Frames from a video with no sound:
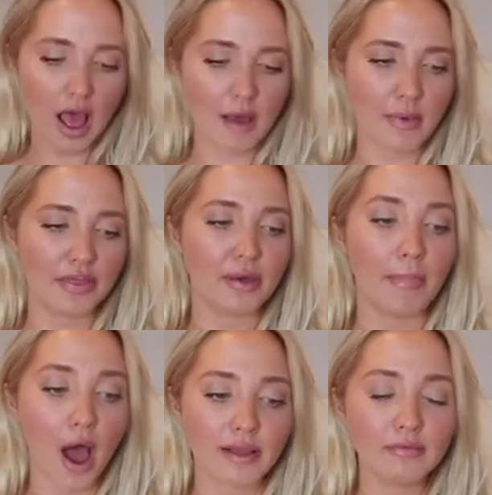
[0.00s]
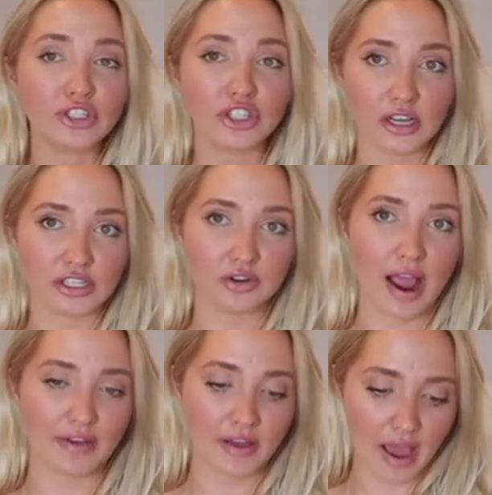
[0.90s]
Um, the bottoms just
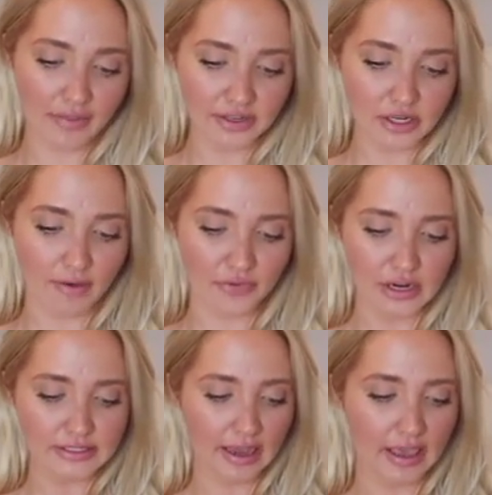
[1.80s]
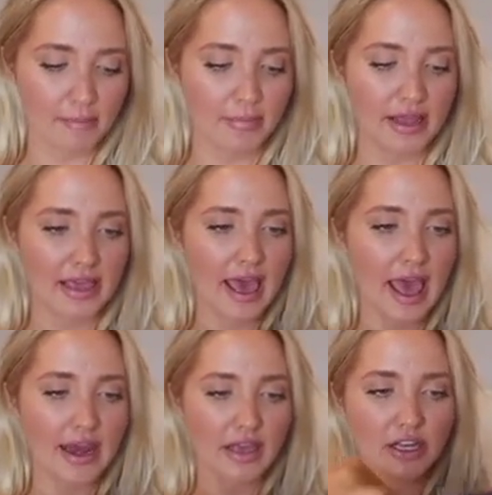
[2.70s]
arrived. I've had the top for a second, but
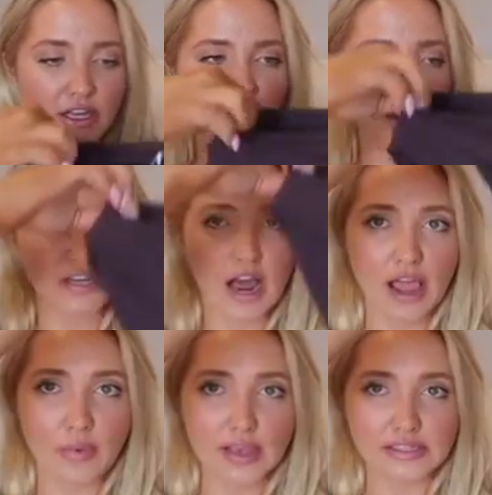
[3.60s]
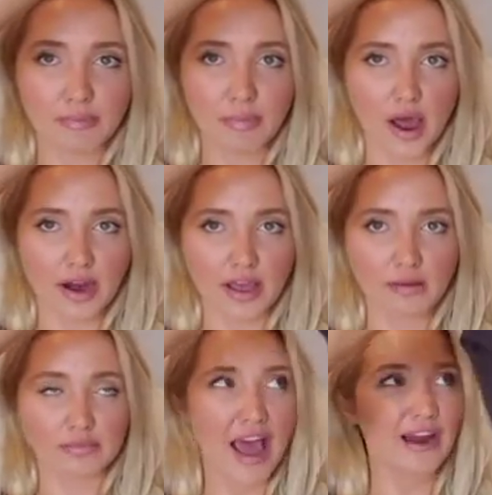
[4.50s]
again, just high-waisted
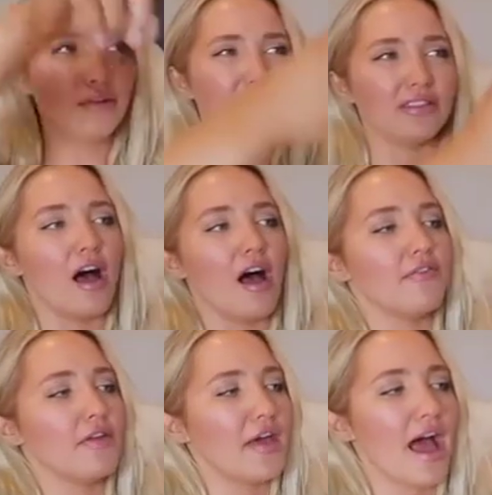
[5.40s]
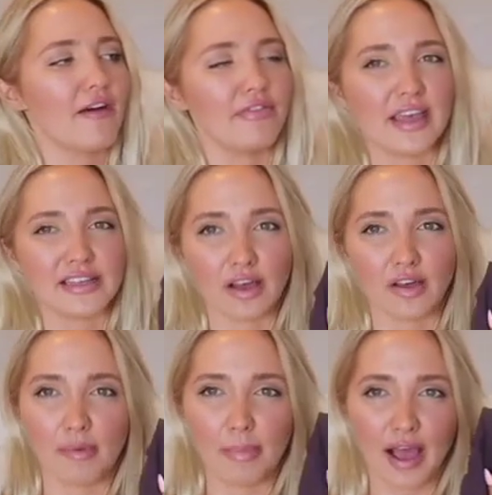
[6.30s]
bottoms. I don't love that they have this
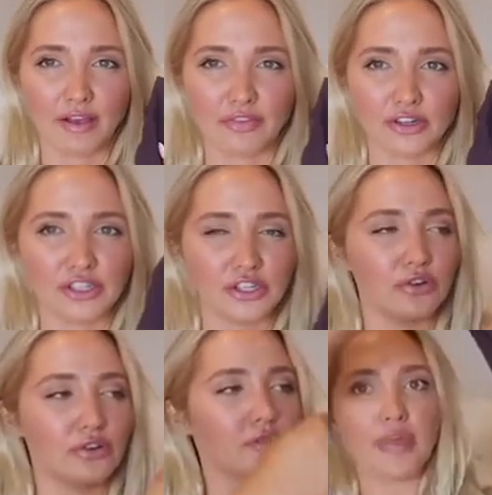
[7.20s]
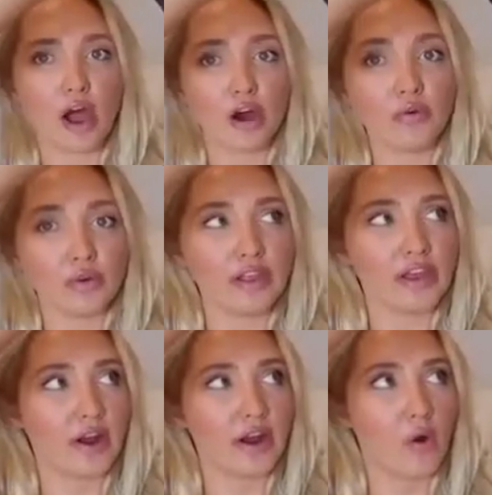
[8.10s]
on the back of their suits. They are
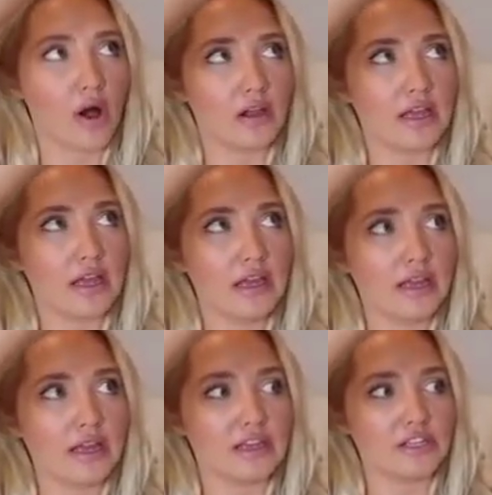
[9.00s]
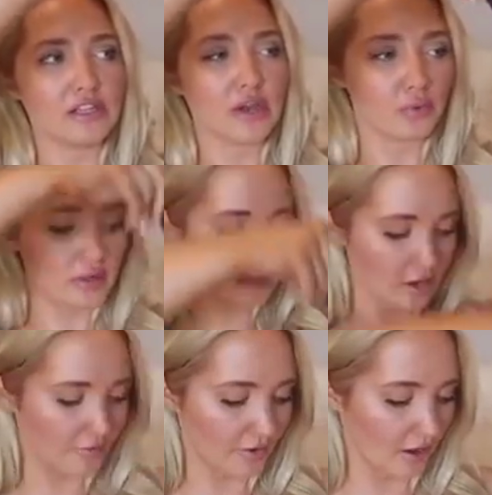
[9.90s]
really great quality and just like really
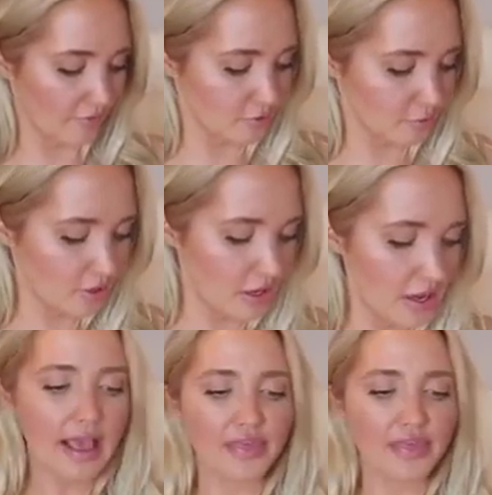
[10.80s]
soft and comfortable.